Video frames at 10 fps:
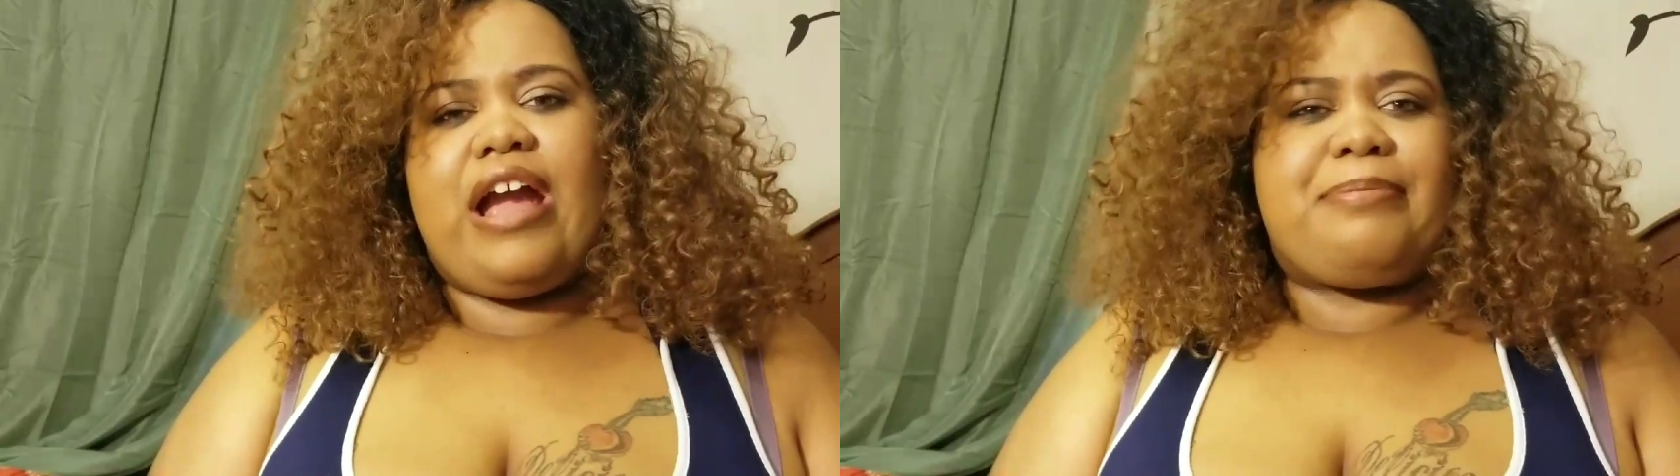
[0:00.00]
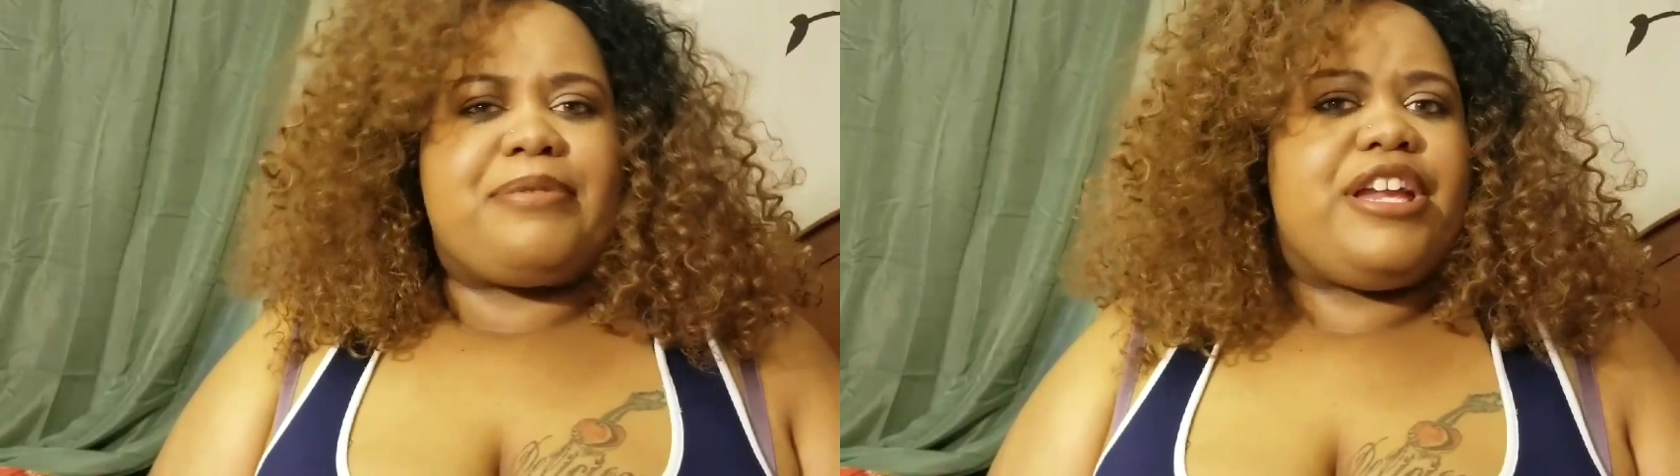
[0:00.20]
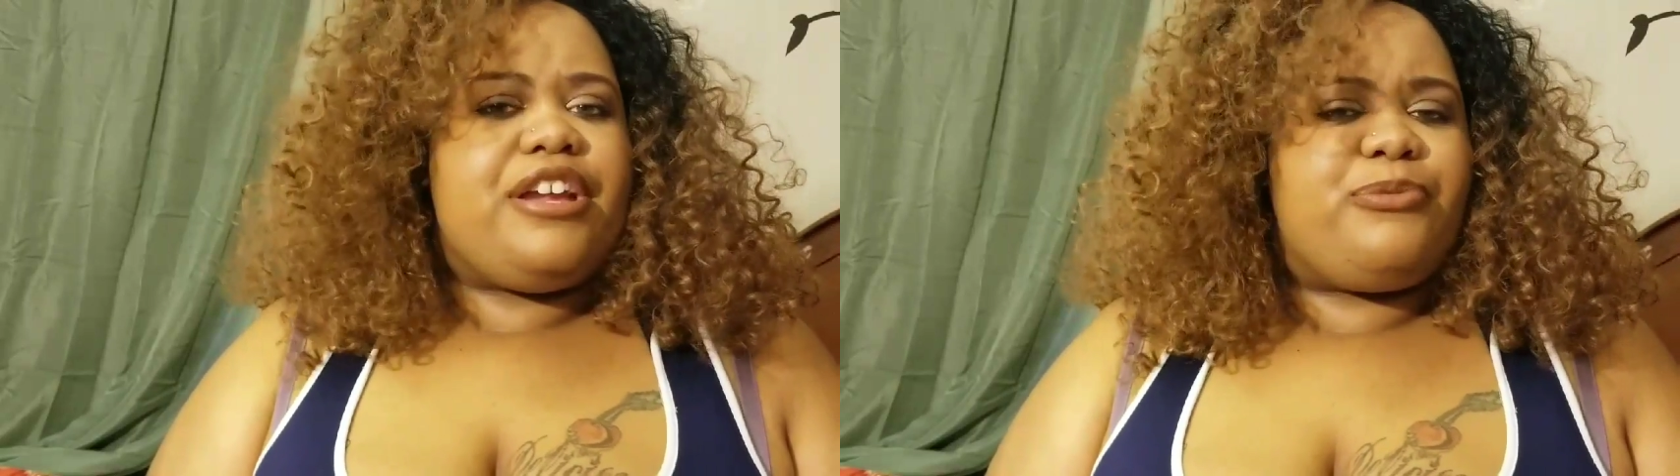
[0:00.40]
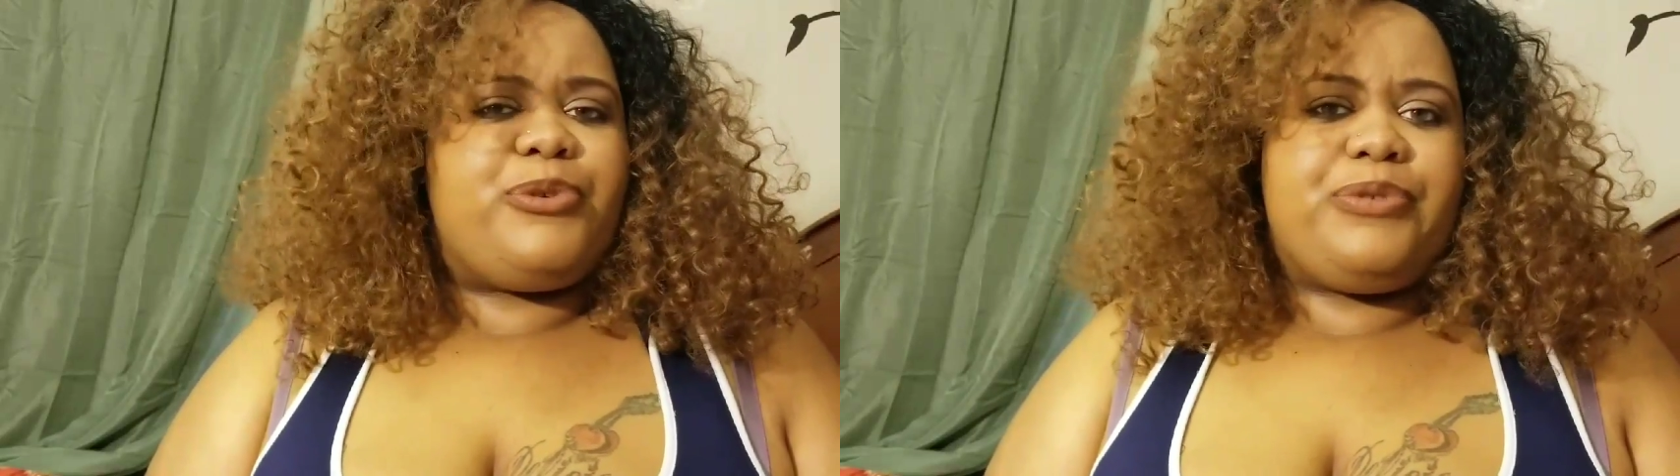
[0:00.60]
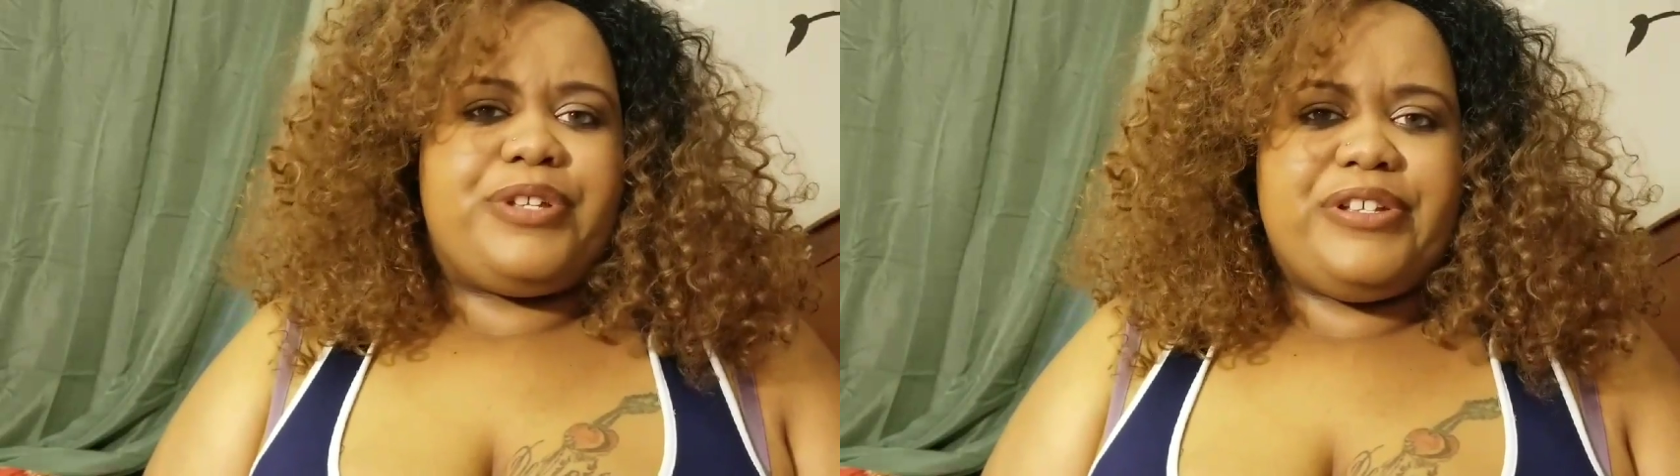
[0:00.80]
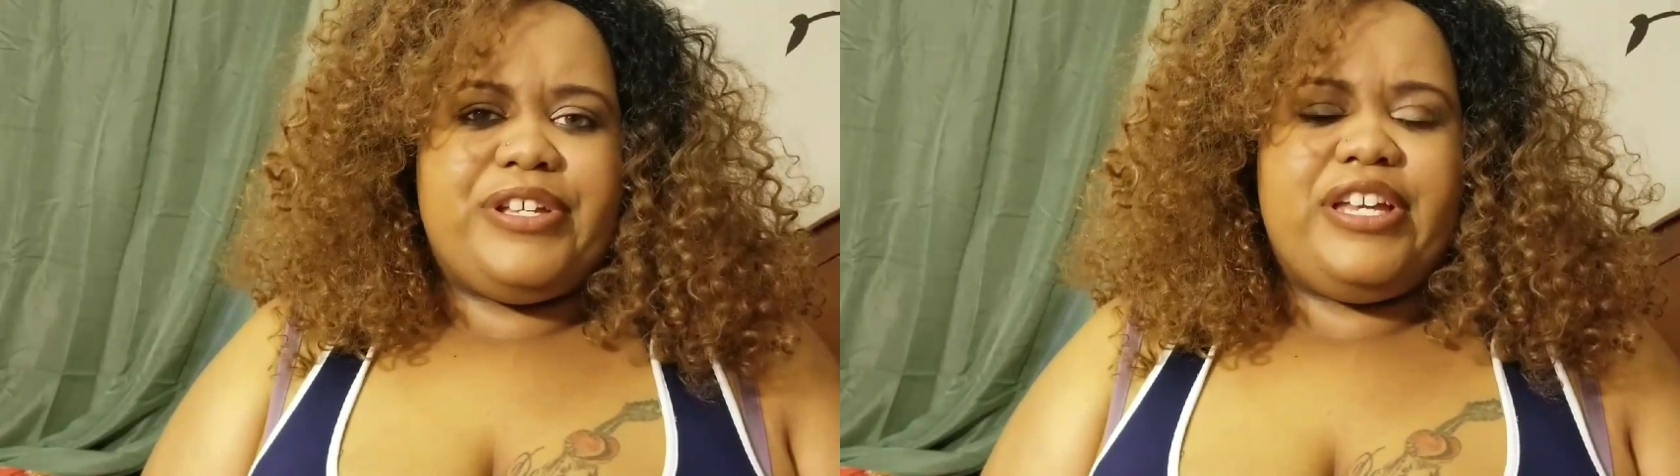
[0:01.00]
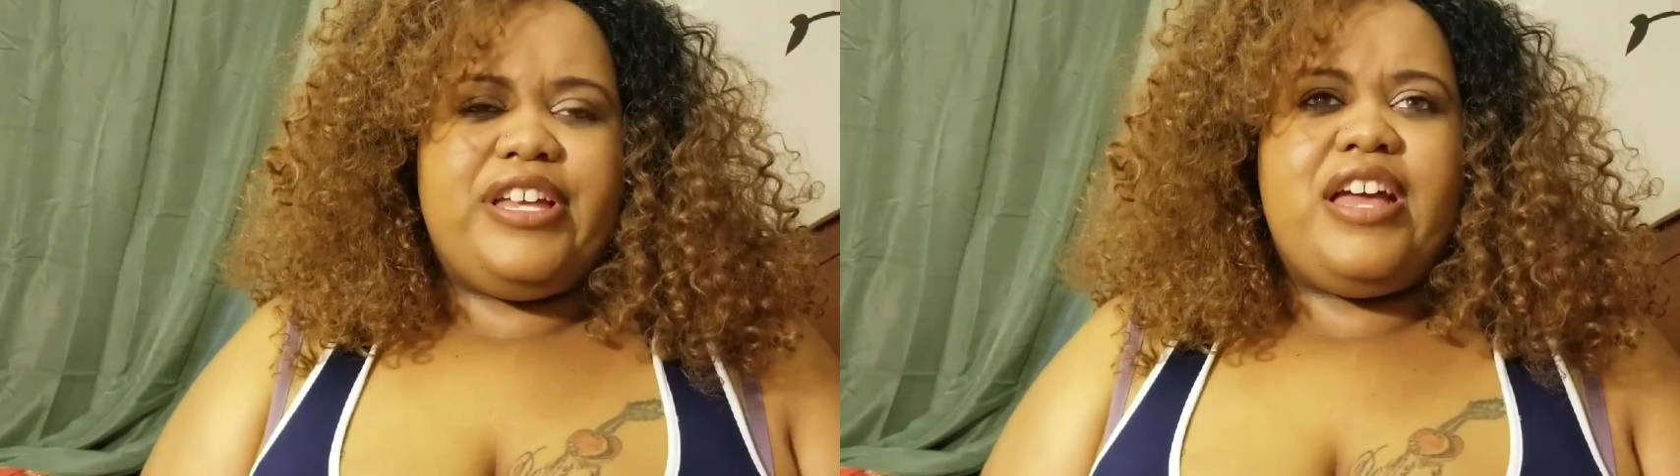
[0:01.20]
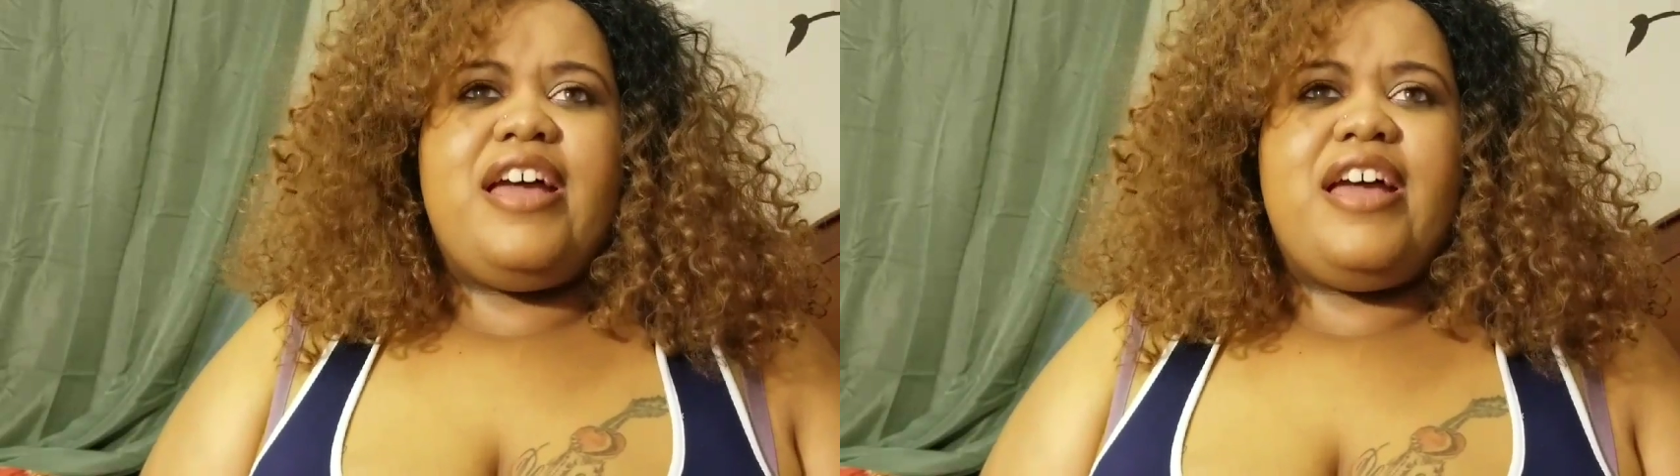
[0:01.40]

comprehend real good.